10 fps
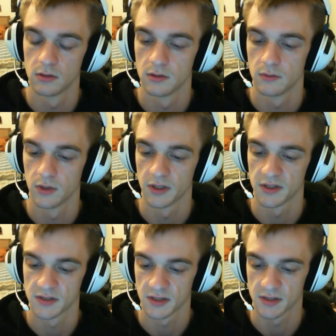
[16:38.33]
like
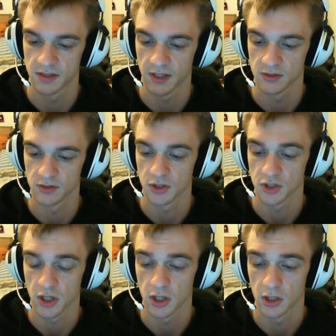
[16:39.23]
6 attacks on the
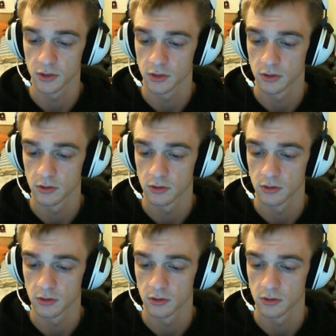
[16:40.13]
charge